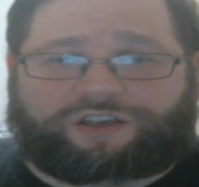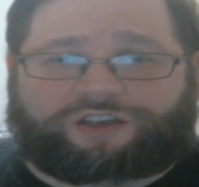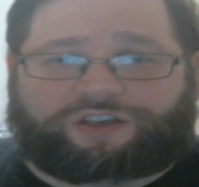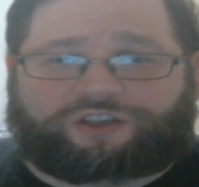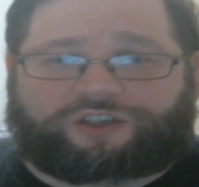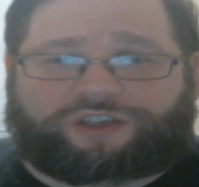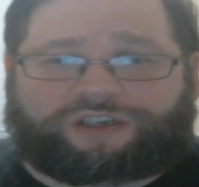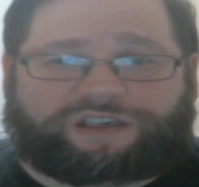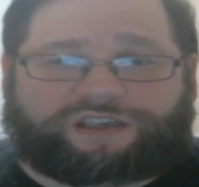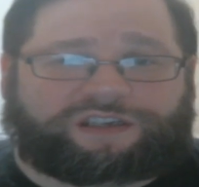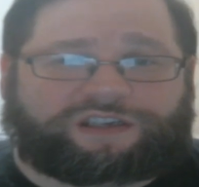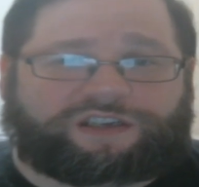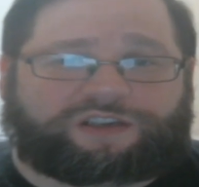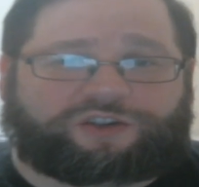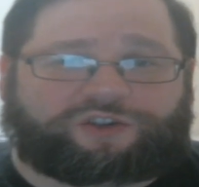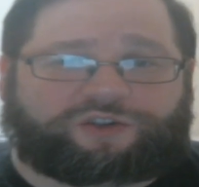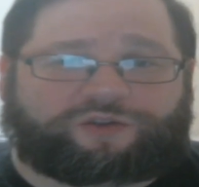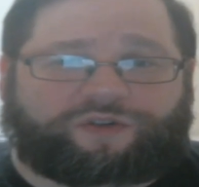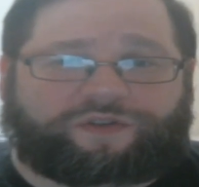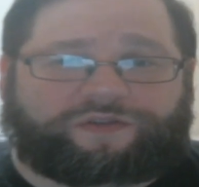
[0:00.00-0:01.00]
She
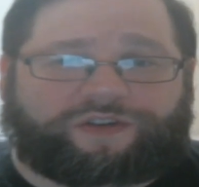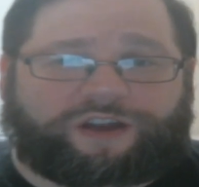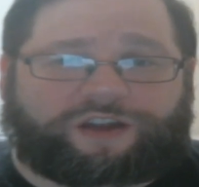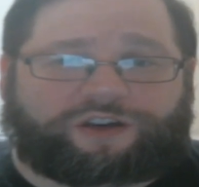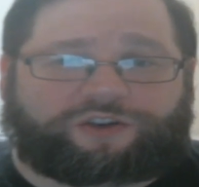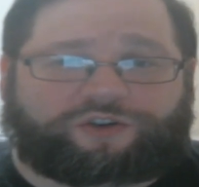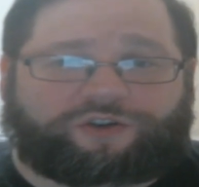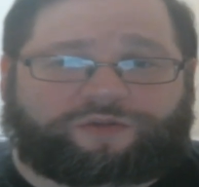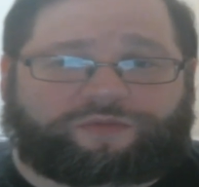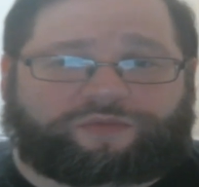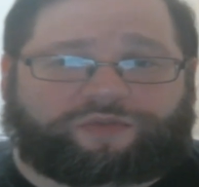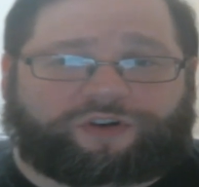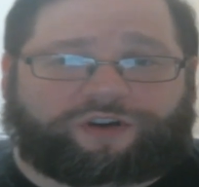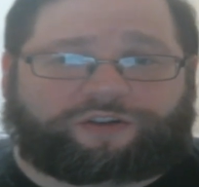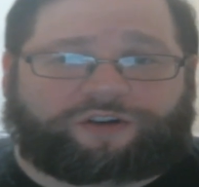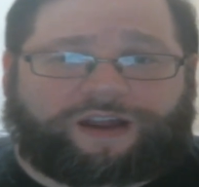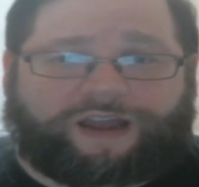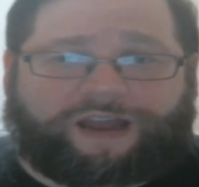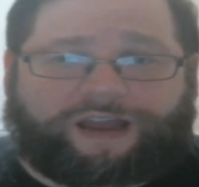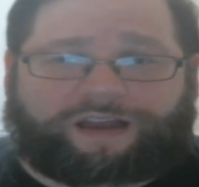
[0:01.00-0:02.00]
seeks to avenge her
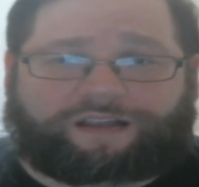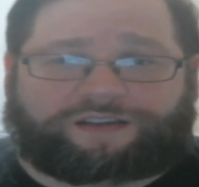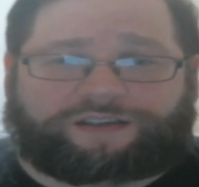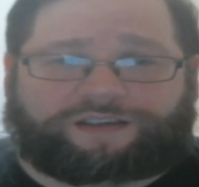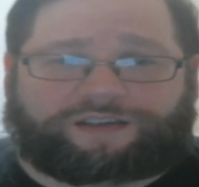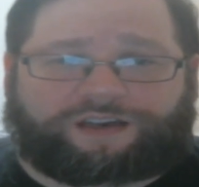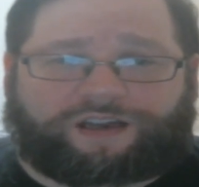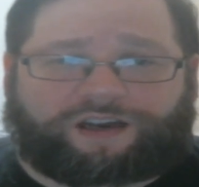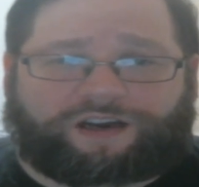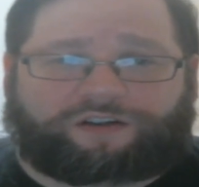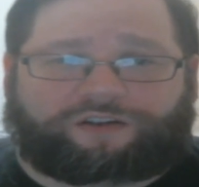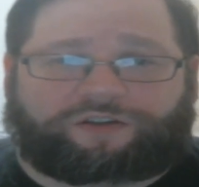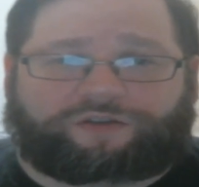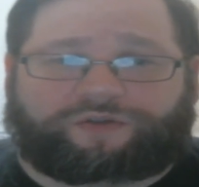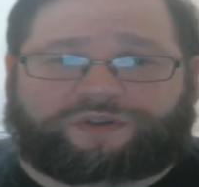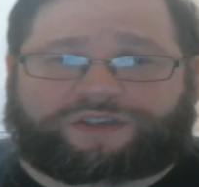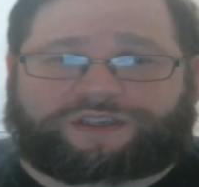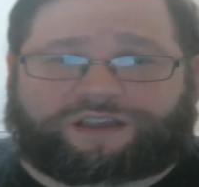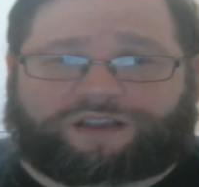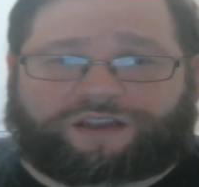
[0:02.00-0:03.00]
brother Alistair,
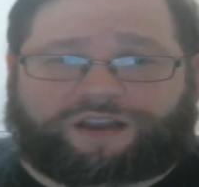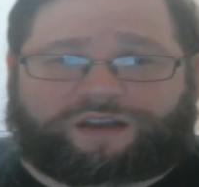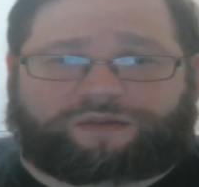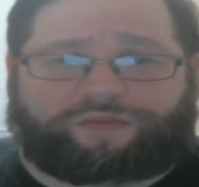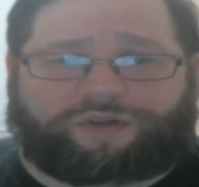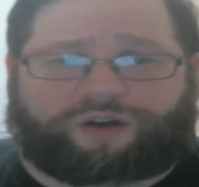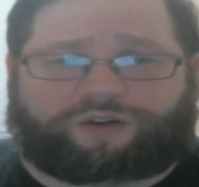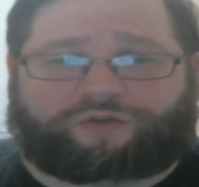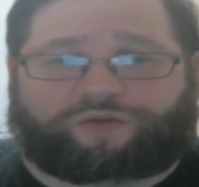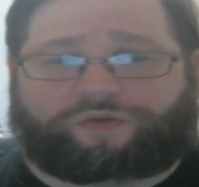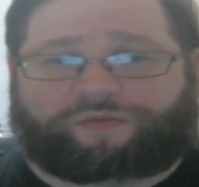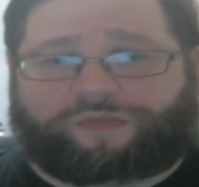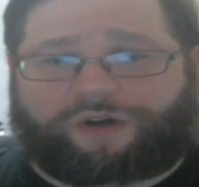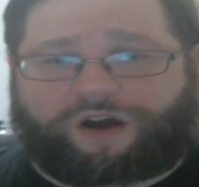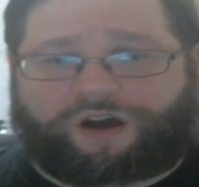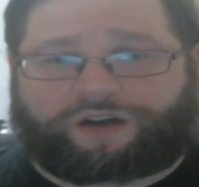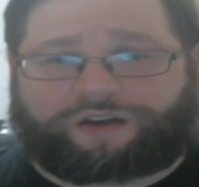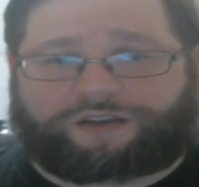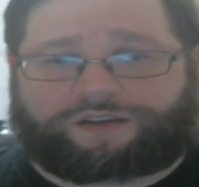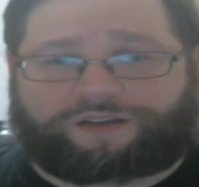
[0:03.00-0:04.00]
who is slain by
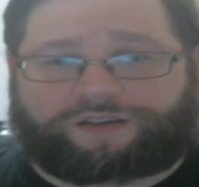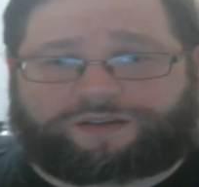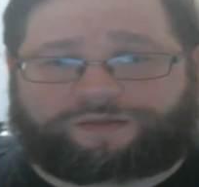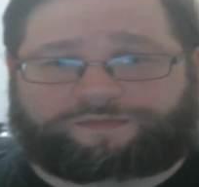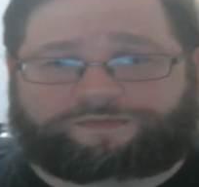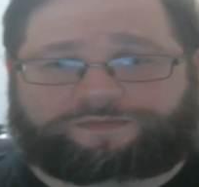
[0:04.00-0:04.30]
Dulmagus.